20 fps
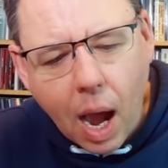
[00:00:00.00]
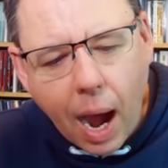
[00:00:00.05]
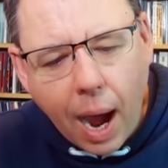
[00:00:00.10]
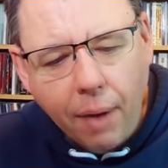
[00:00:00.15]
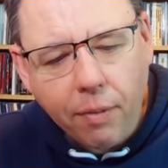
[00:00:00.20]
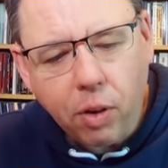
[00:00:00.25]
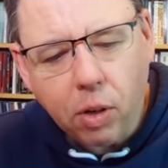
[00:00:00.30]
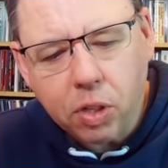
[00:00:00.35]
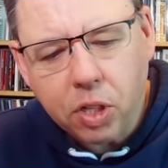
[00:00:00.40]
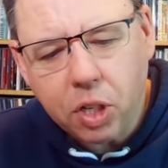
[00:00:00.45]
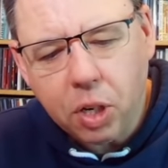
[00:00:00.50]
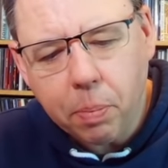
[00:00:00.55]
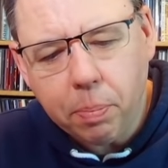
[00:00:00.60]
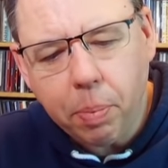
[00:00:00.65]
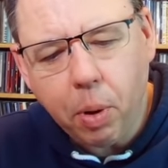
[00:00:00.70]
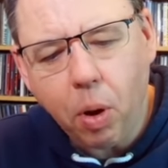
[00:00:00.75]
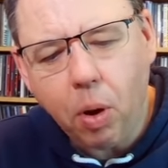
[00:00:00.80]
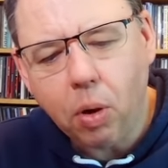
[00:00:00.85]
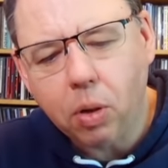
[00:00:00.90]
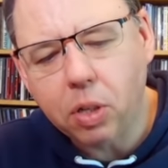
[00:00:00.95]
I've also
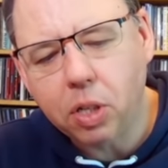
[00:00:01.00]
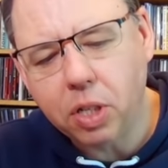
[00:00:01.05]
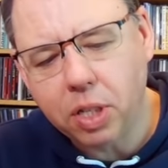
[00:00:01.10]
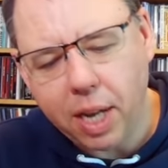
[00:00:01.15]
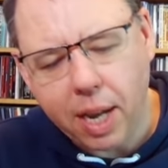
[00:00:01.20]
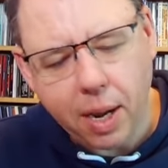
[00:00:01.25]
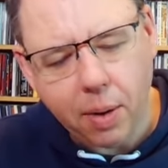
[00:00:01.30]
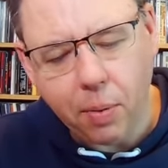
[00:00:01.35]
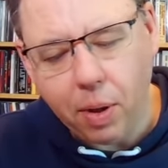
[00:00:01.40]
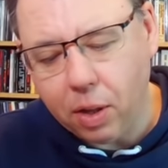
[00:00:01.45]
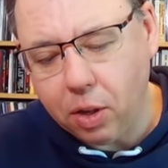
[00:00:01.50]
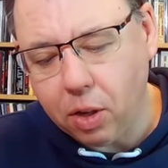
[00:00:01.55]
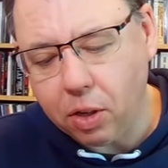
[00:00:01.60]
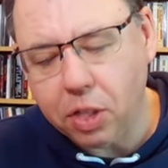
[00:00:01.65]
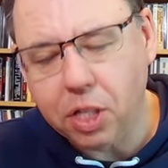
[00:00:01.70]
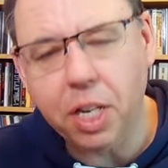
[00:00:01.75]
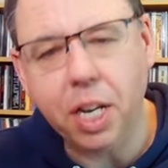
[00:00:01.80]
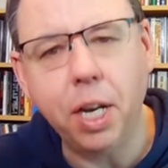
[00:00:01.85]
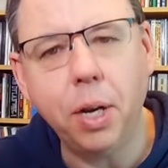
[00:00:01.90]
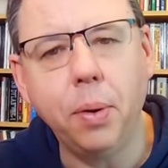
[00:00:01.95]
bought,
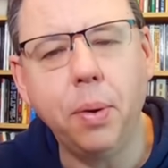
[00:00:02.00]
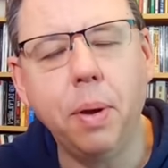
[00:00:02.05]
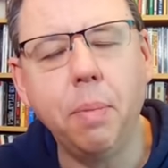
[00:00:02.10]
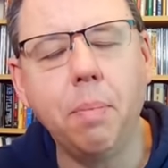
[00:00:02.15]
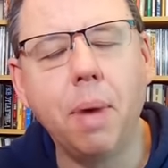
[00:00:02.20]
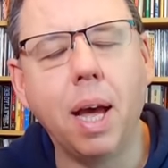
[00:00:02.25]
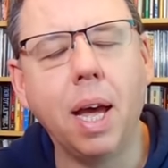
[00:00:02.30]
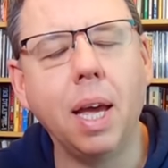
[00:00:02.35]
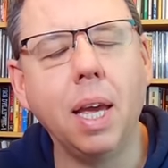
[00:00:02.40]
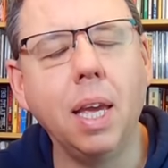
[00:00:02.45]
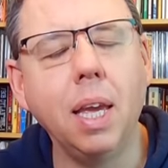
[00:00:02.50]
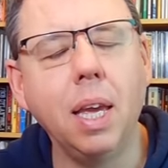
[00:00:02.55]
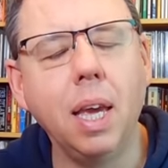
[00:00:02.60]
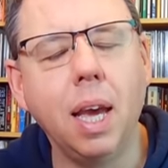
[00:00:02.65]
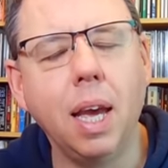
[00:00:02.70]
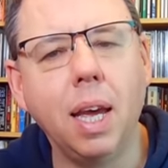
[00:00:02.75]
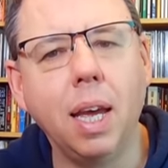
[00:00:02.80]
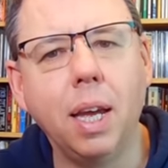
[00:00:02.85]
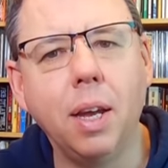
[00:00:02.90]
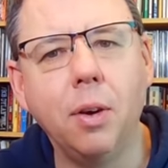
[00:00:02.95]
continuing
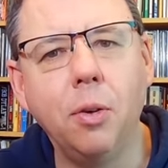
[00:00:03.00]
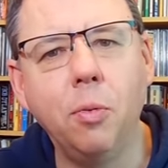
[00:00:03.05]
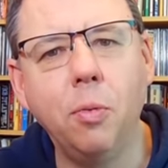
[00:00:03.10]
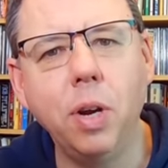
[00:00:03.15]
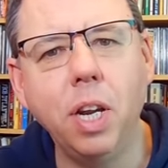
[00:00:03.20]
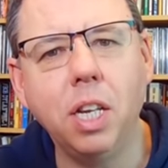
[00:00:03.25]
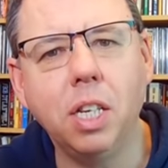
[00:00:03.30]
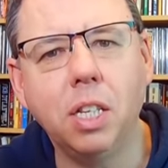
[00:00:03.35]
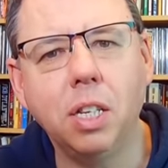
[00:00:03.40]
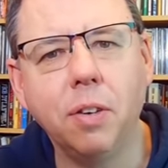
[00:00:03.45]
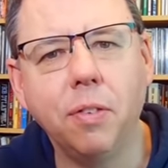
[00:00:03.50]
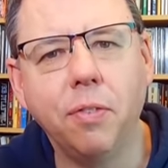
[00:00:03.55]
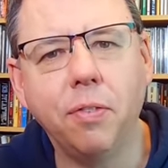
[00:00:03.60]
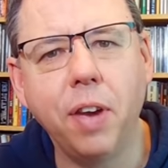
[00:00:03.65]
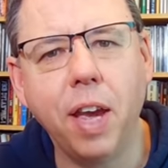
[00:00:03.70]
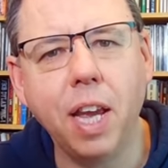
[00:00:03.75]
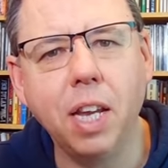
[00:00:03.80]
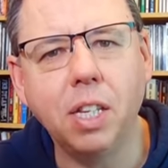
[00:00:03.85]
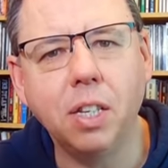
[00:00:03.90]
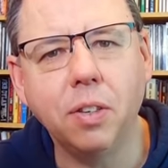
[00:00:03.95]
my recent
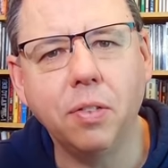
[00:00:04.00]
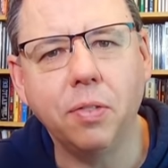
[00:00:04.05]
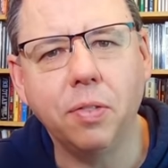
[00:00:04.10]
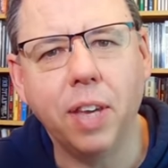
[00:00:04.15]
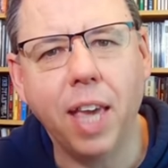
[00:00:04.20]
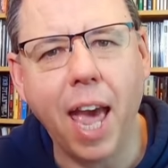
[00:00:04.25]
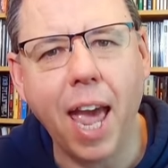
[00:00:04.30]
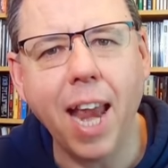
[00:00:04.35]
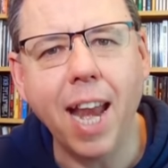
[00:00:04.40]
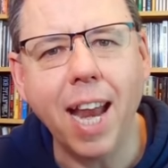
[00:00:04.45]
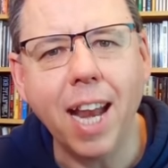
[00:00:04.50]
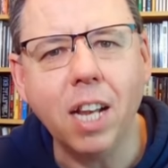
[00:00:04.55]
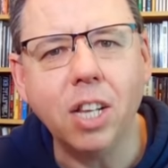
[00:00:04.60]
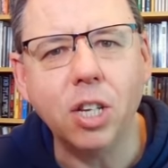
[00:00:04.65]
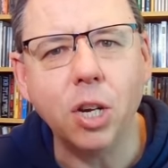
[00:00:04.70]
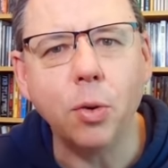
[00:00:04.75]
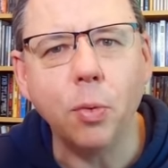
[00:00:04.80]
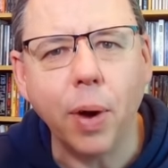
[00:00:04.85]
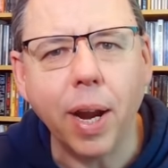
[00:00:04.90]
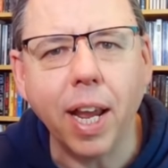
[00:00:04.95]
phase of getting
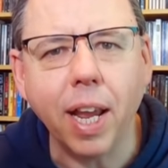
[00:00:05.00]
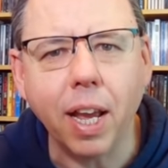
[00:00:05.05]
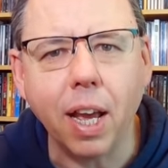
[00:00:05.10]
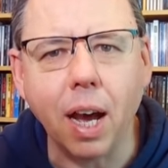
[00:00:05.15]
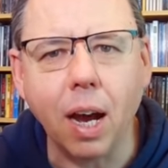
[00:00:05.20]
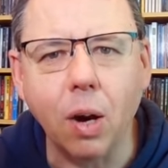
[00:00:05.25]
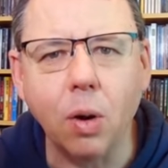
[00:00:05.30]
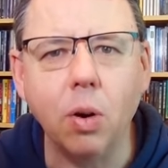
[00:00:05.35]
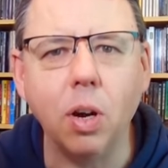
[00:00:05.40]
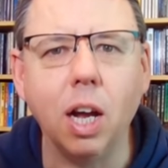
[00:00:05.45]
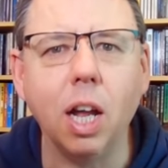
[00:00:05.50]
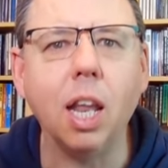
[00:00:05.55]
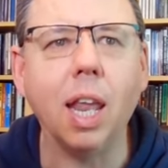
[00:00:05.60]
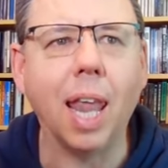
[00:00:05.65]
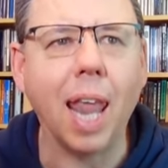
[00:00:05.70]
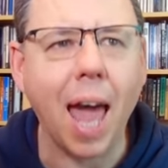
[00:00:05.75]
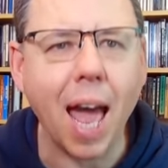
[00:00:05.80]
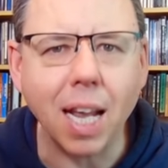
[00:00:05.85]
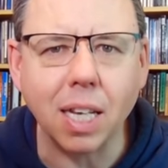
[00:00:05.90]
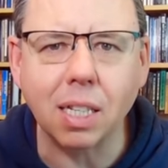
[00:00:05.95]
into Ringo at
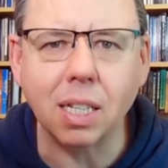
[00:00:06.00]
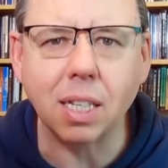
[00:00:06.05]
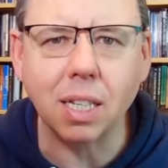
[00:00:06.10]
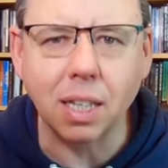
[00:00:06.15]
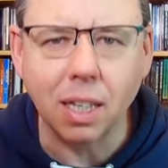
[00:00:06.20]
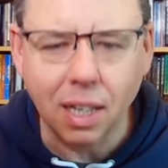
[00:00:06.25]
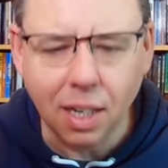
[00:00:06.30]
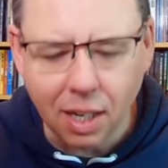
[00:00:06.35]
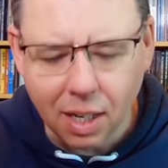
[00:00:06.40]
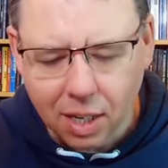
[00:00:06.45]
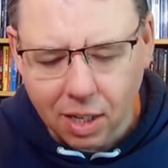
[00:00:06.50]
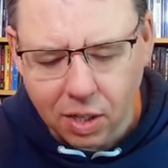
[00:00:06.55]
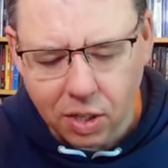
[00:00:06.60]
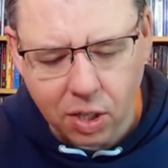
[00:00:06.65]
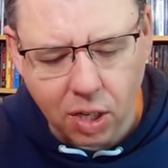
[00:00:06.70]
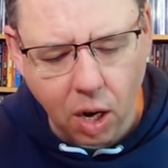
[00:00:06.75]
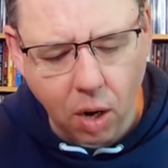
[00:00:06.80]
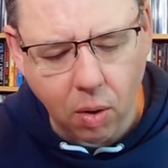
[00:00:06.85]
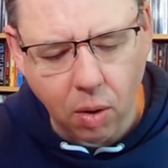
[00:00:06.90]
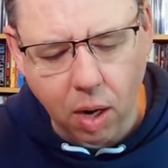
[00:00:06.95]
last
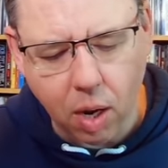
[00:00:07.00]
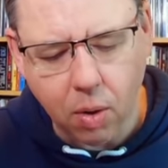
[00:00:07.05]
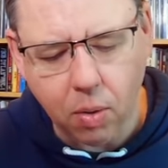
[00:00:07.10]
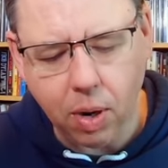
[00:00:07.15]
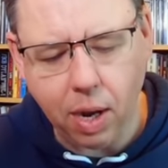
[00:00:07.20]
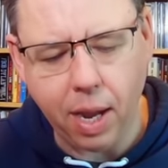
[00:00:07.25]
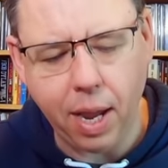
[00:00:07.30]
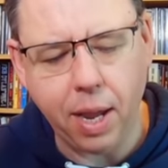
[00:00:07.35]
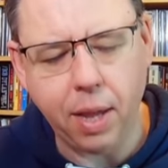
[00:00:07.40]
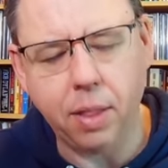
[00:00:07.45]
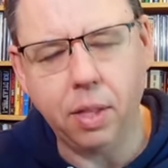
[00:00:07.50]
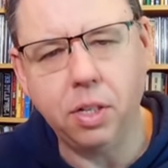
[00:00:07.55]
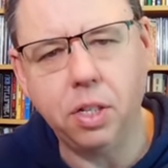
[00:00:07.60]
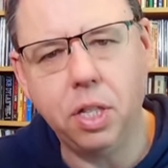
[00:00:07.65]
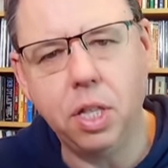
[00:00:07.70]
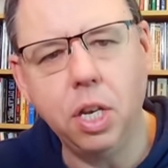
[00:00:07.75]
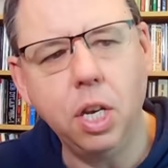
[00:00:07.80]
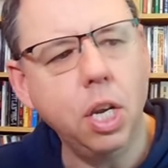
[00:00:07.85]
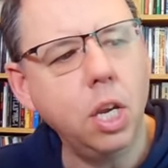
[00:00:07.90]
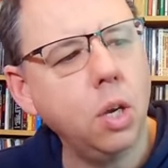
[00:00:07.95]
solo.
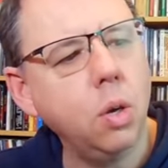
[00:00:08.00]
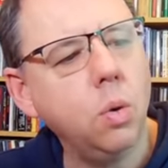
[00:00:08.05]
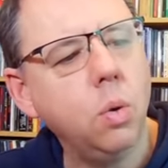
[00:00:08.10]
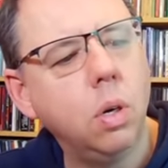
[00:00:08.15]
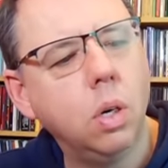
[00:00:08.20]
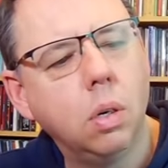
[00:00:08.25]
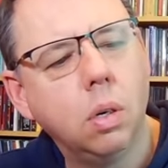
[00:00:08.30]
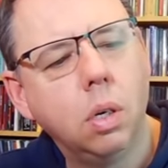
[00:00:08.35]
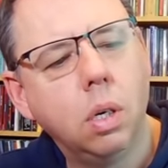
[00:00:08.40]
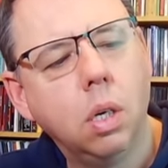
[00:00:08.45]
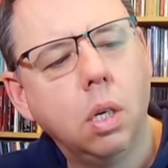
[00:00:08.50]
There's the new